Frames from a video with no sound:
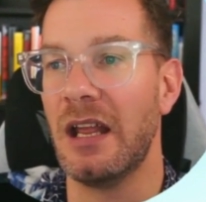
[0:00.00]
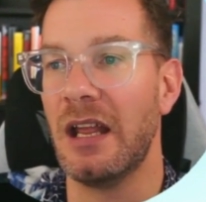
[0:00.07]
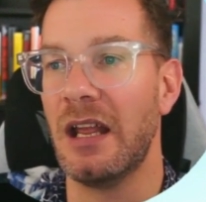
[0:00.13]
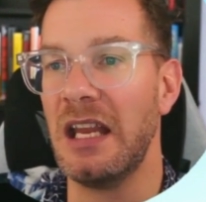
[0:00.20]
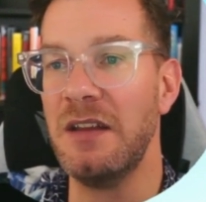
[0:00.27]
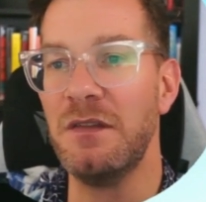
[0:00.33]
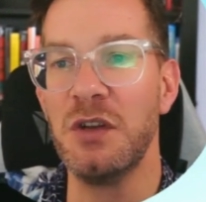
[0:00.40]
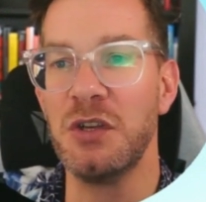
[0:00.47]

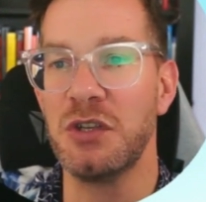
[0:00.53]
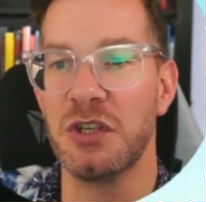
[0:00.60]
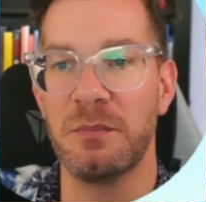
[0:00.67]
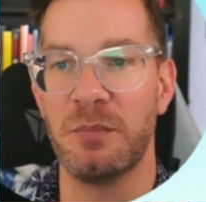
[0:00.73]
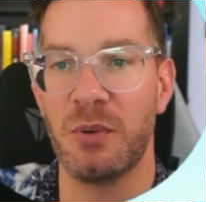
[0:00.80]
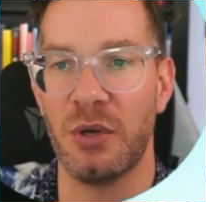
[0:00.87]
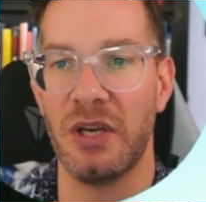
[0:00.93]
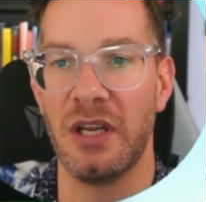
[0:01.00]
Even just
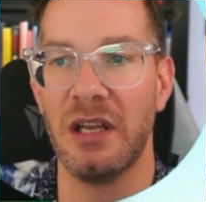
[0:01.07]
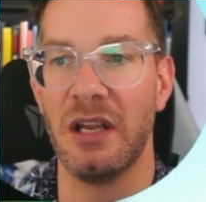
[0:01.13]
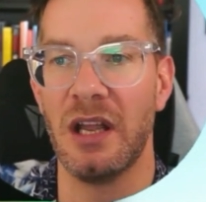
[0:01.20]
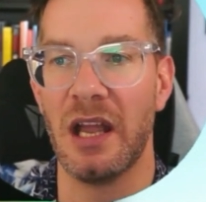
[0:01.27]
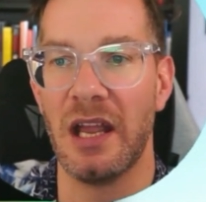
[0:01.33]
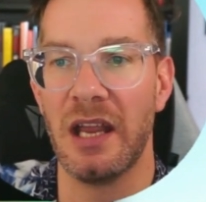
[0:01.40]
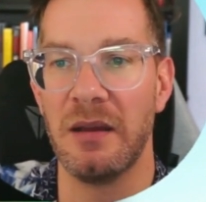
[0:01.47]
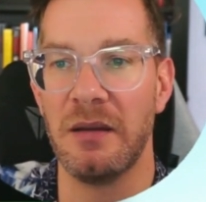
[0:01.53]
putting
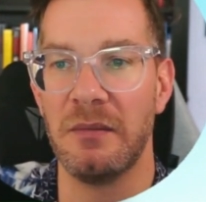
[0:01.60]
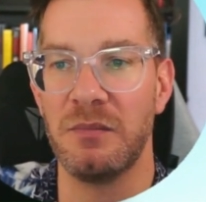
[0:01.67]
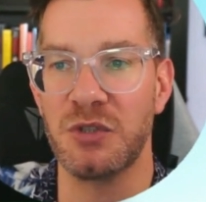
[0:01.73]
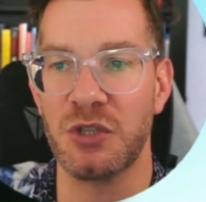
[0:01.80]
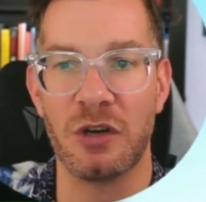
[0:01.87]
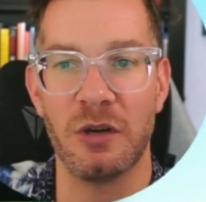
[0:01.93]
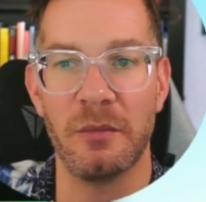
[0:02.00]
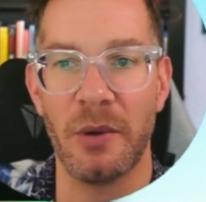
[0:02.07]
a
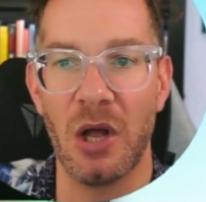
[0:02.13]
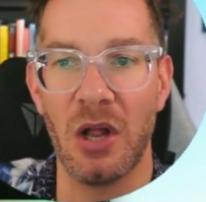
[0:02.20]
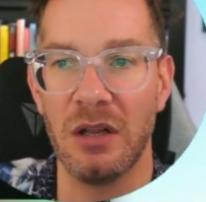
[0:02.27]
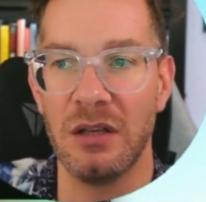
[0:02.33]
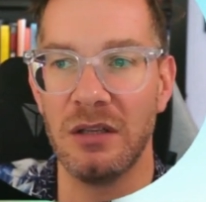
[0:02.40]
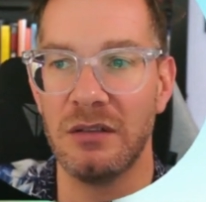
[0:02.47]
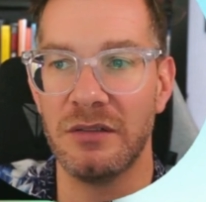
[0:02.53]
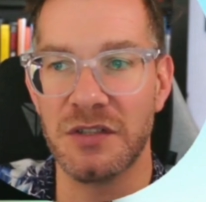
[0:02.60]
soccer
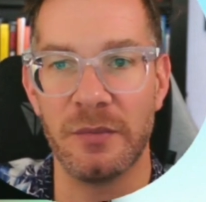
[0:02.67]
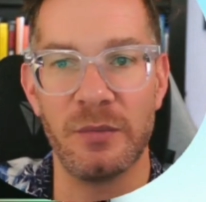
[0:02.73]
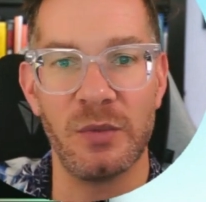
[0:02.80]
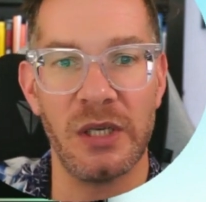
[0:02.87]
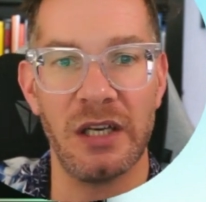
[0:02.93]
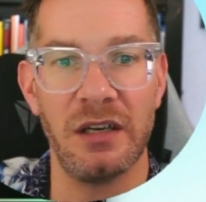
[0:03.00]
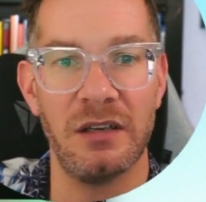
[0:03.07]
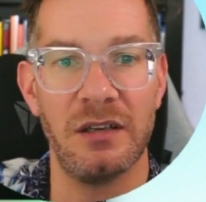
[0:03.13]
ball
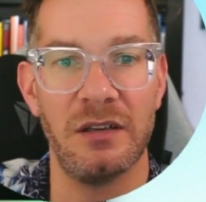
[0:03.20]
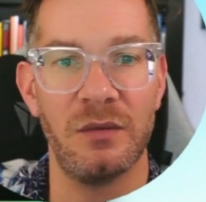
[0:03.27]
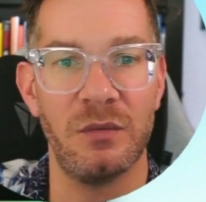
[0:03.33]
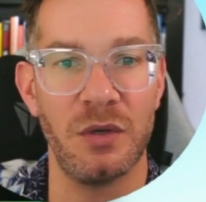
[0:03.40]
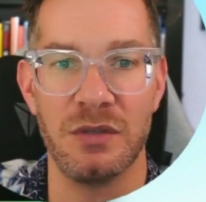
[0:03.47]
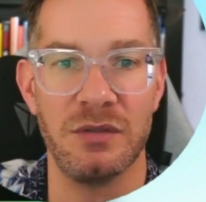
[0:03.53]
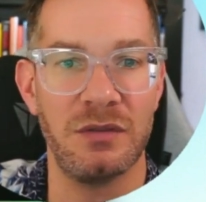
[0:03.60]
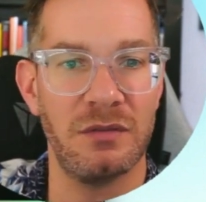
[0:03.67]
somewhere
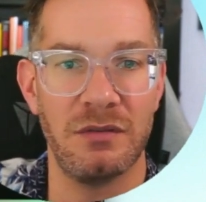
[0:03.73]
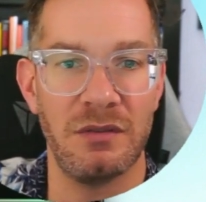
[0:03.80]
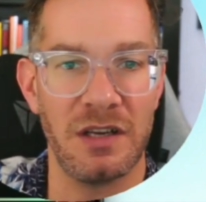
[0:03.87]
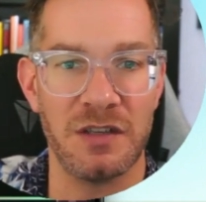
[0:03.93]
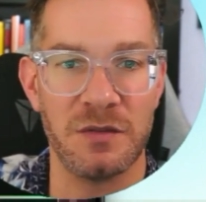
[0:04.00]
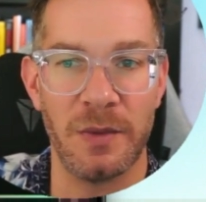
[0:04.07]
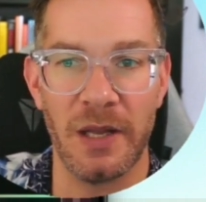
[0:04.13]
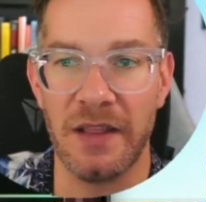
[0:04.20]
would
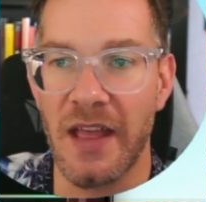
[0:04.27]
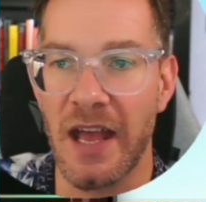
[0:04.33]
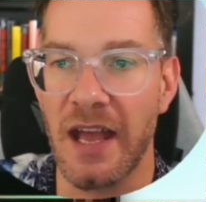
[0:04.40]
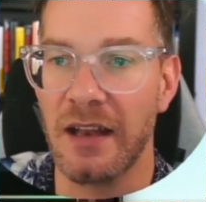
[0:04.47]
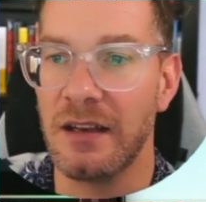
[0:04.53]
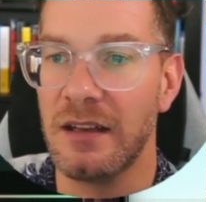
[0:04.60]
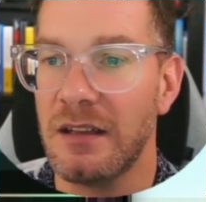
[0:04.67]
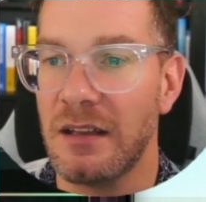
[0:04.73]
explain that.